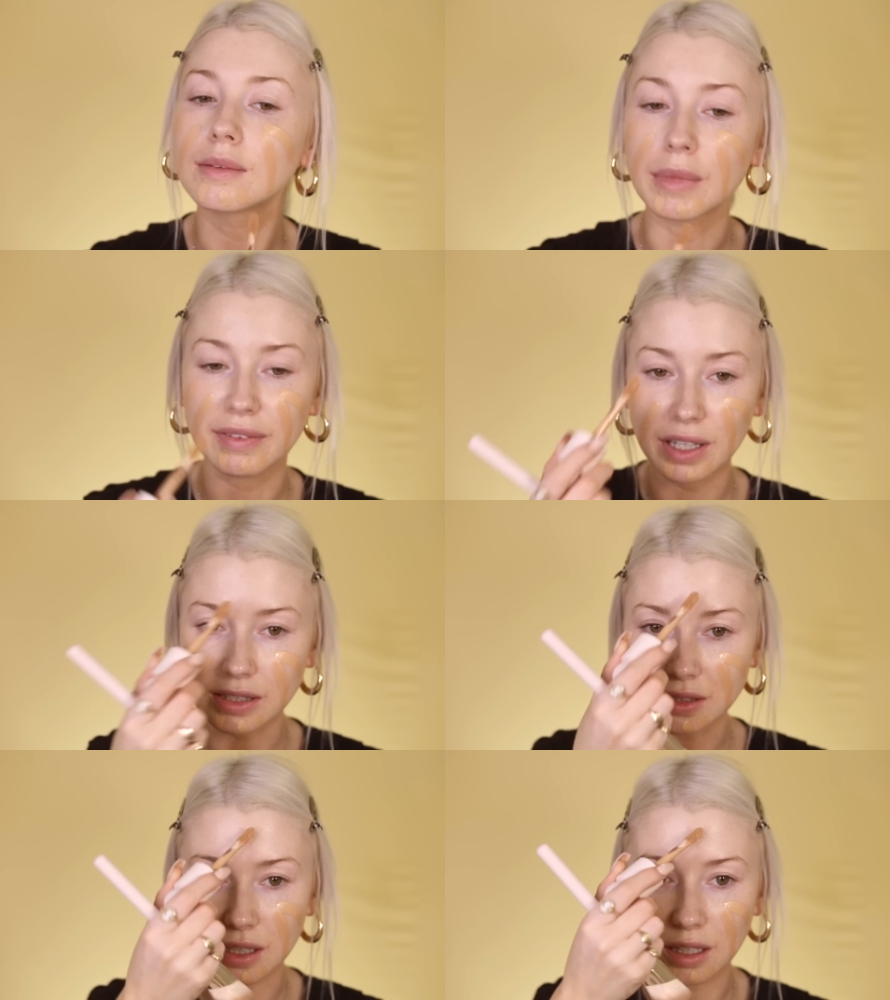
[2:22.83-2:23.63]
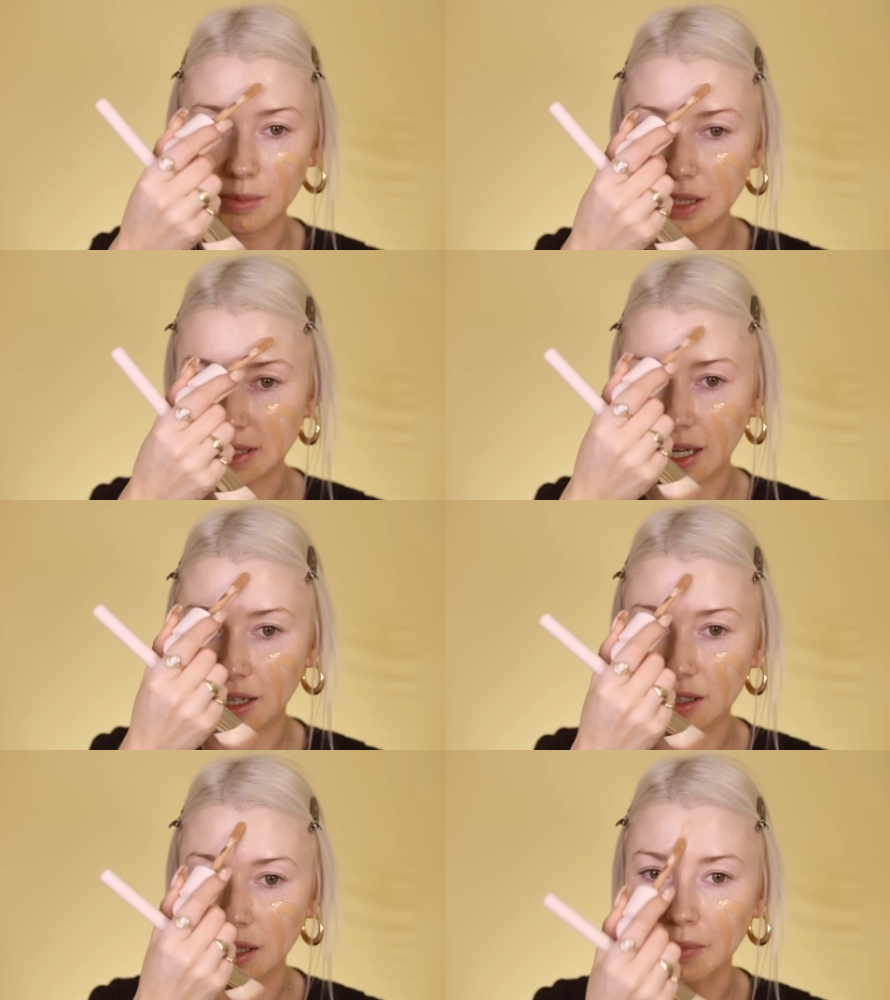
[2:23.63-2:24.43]
My face is a little bit
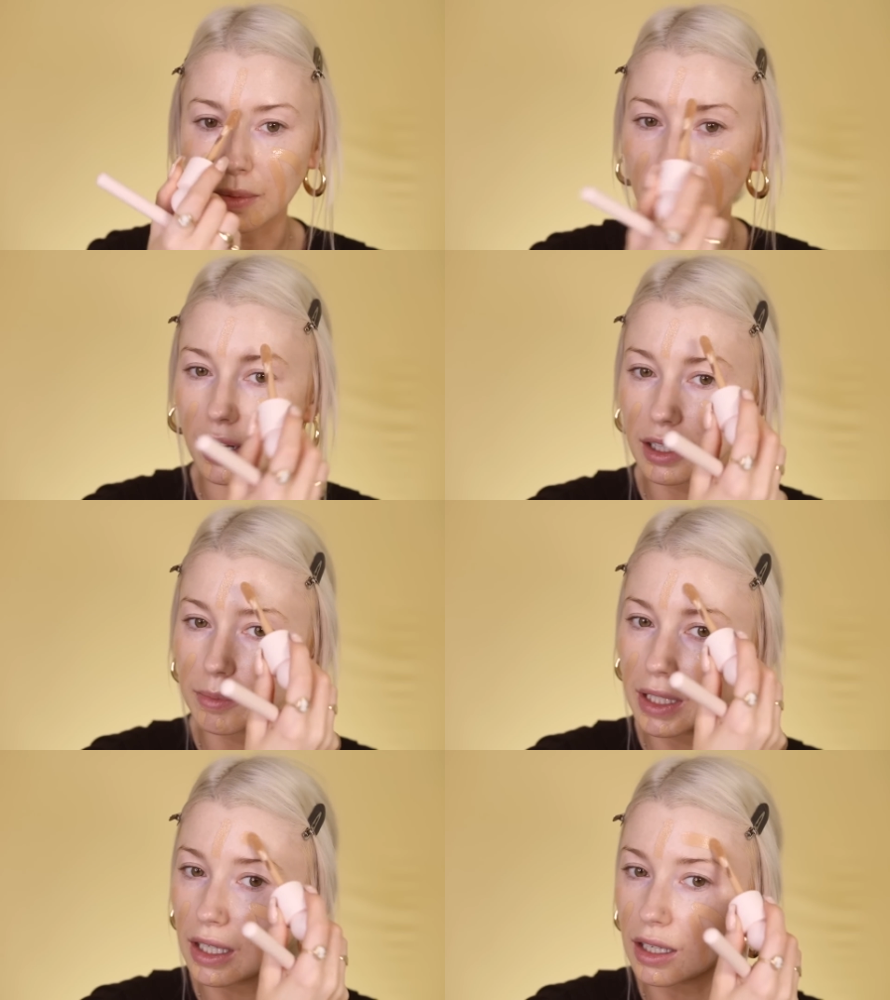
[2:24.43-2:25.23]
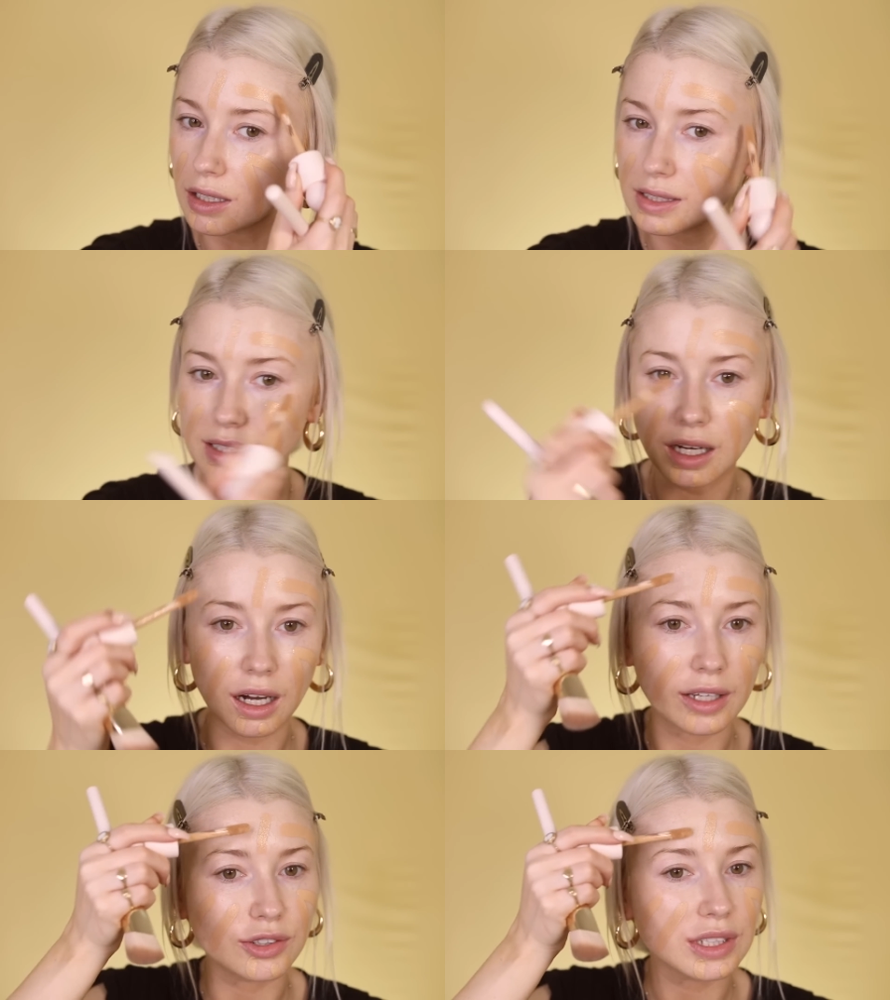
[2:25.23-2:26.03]
darker than my body because
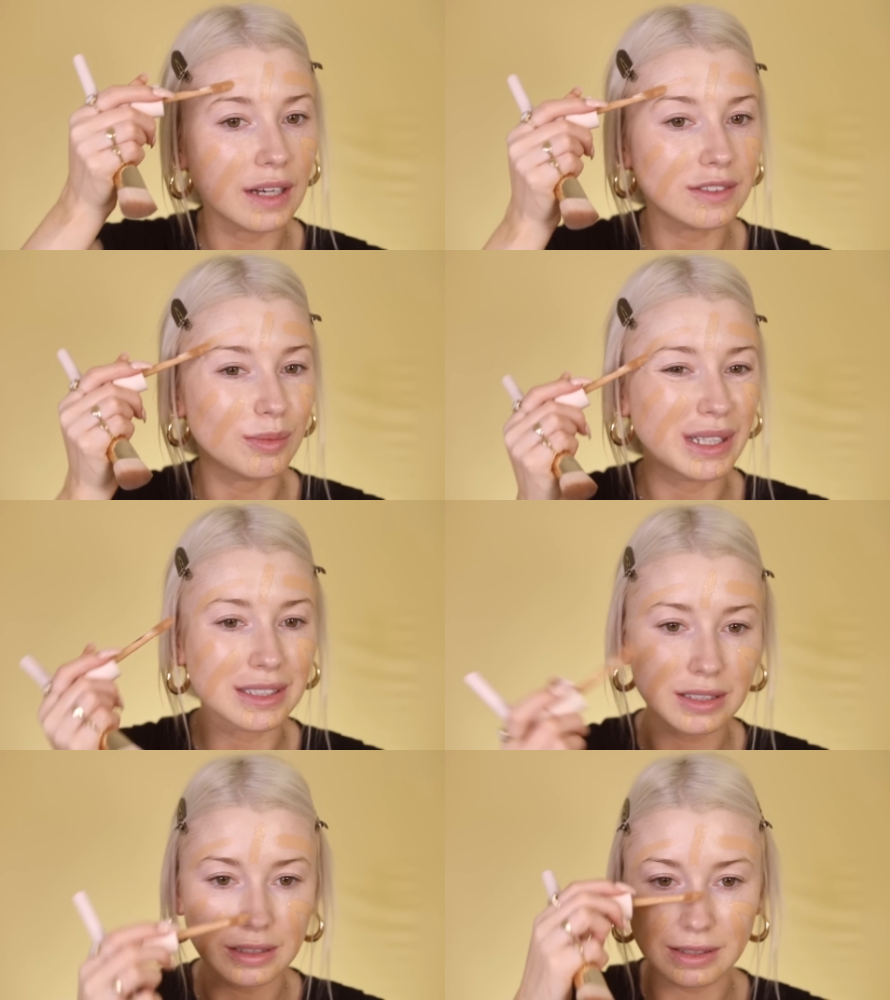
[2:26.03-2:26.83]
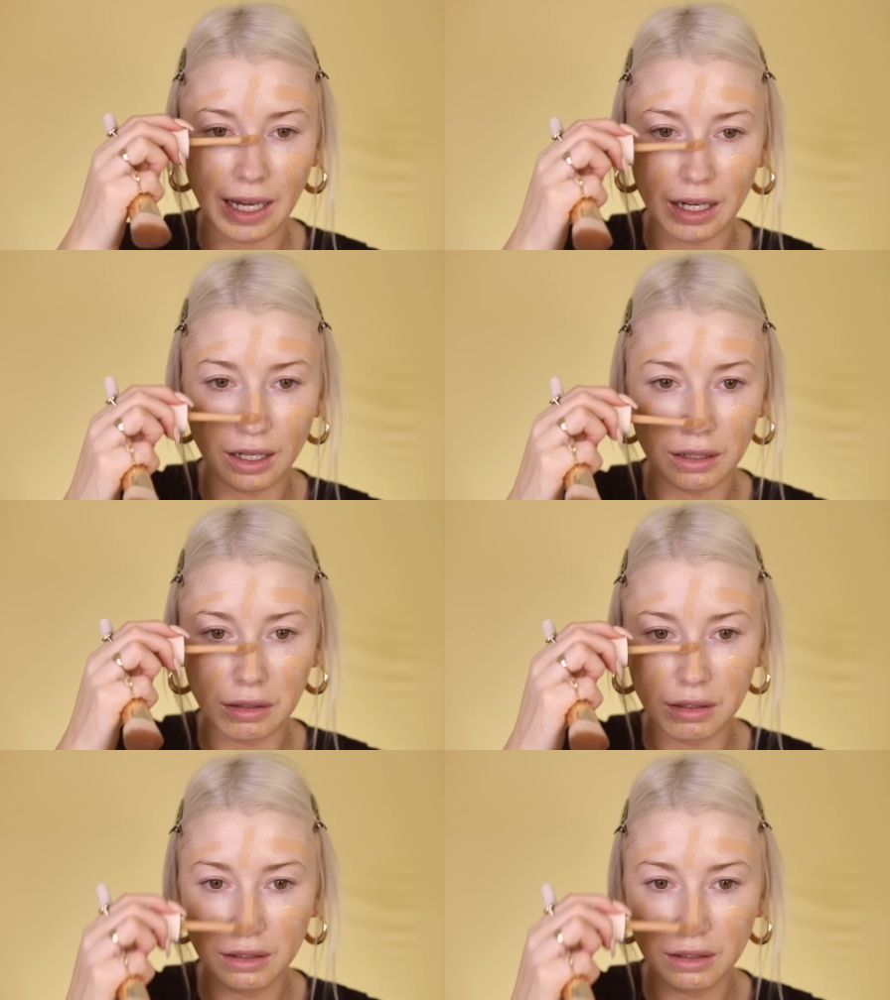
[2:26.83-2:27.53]
I just have some instant tan on,